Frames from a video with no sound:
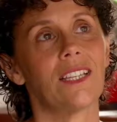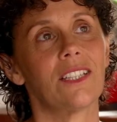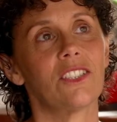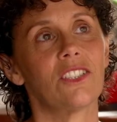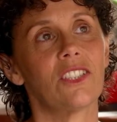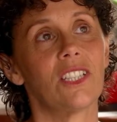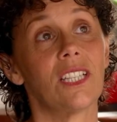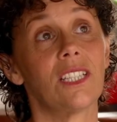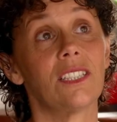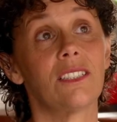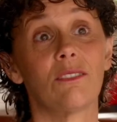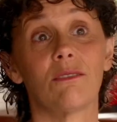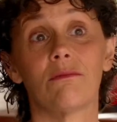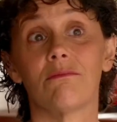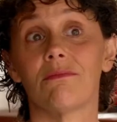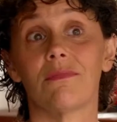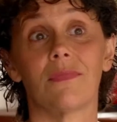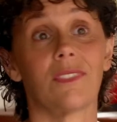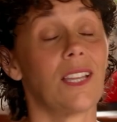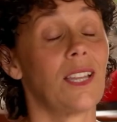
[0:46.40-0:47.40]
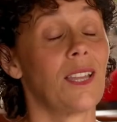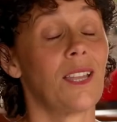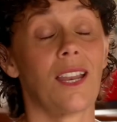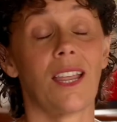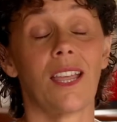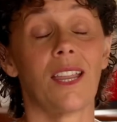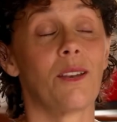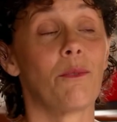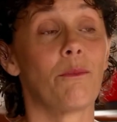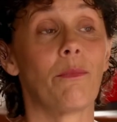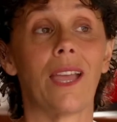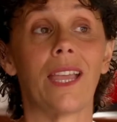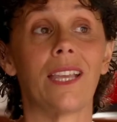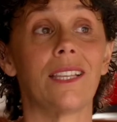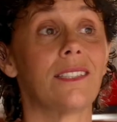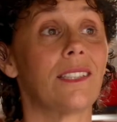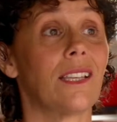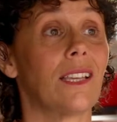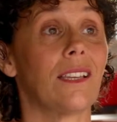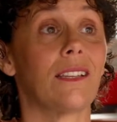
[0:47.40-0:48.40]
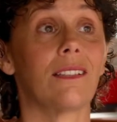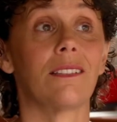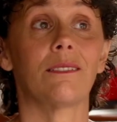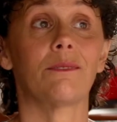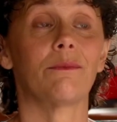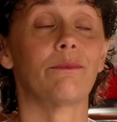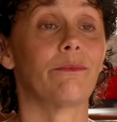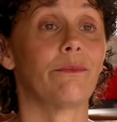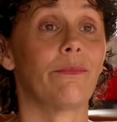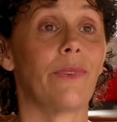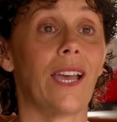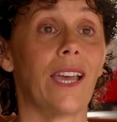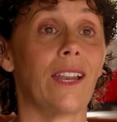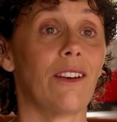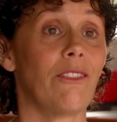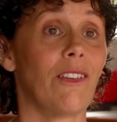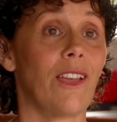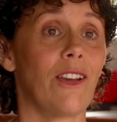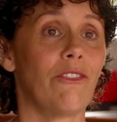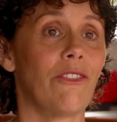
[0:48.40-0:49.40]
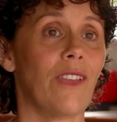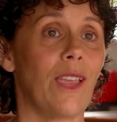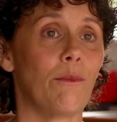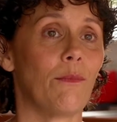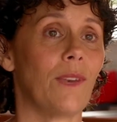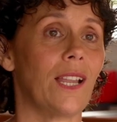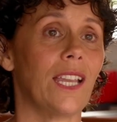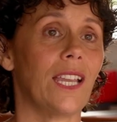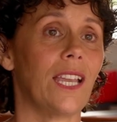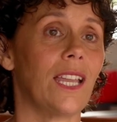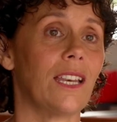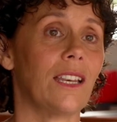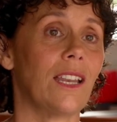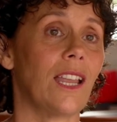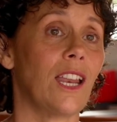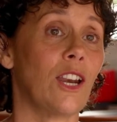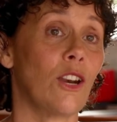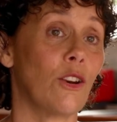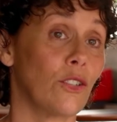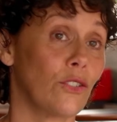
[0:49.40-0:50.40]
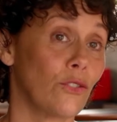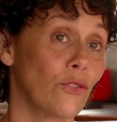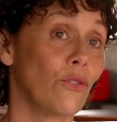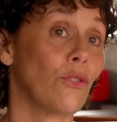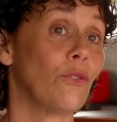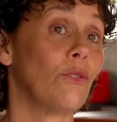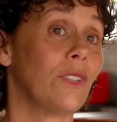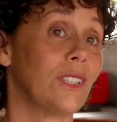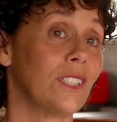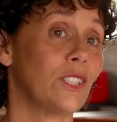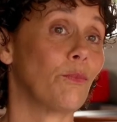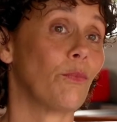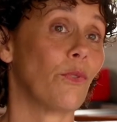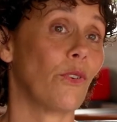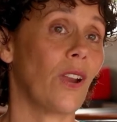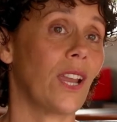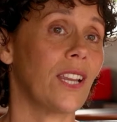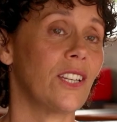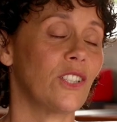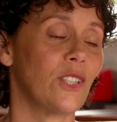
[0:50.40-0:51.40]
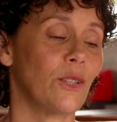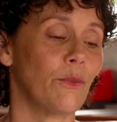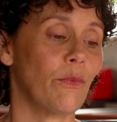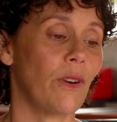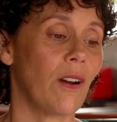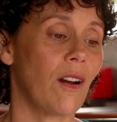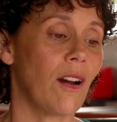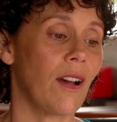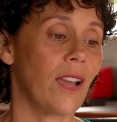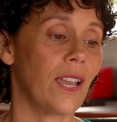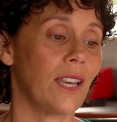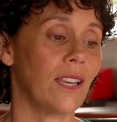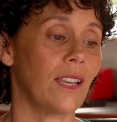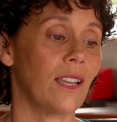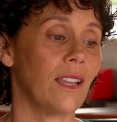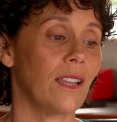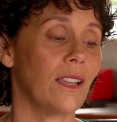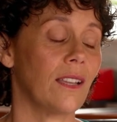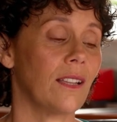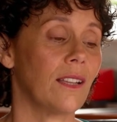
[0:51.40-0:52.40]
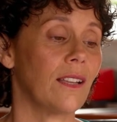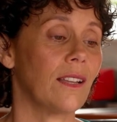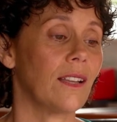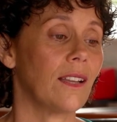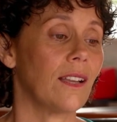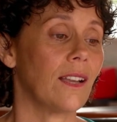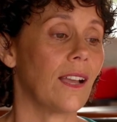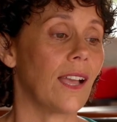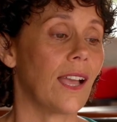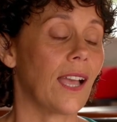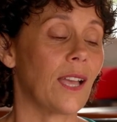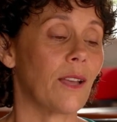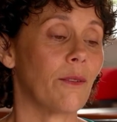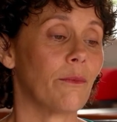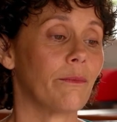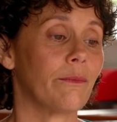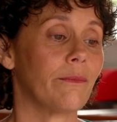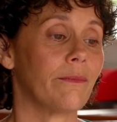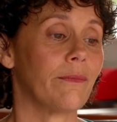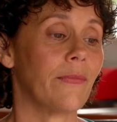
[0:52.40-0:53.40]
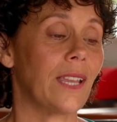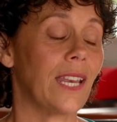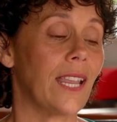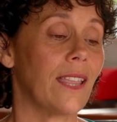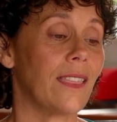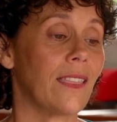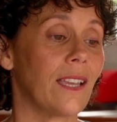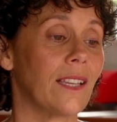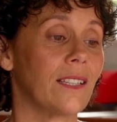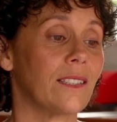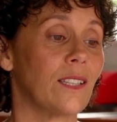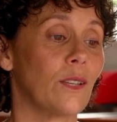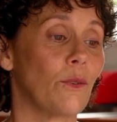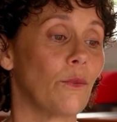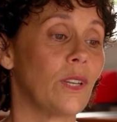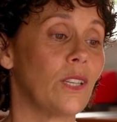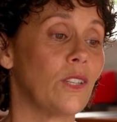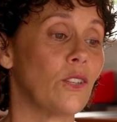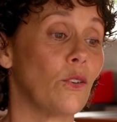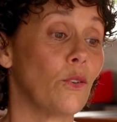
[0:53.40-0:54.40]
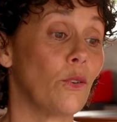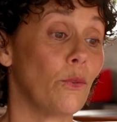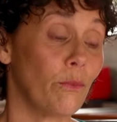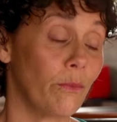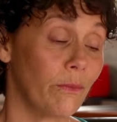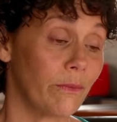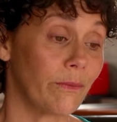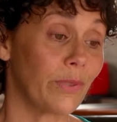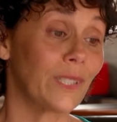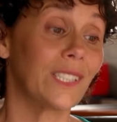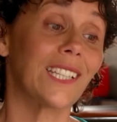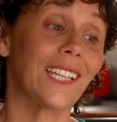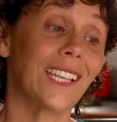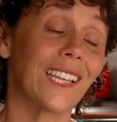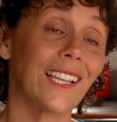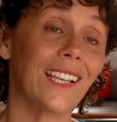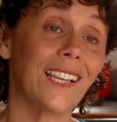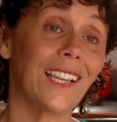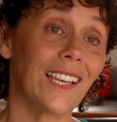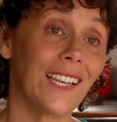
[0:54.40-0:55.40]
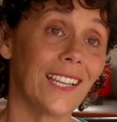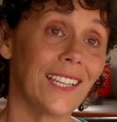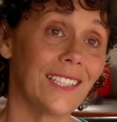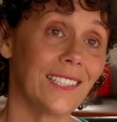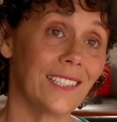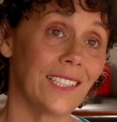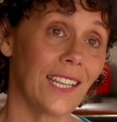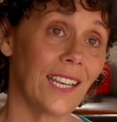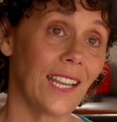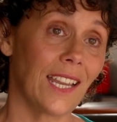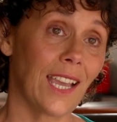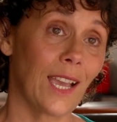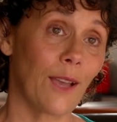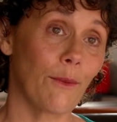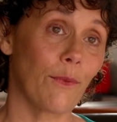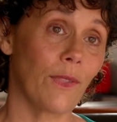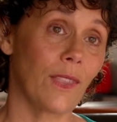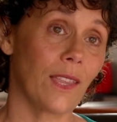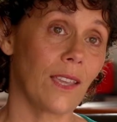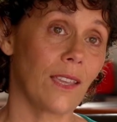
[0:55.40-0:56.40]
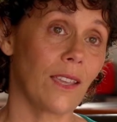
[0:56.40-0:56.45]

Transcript: She's an amazing part of our family and a true inspiration behind many things that we do, particularly setting up the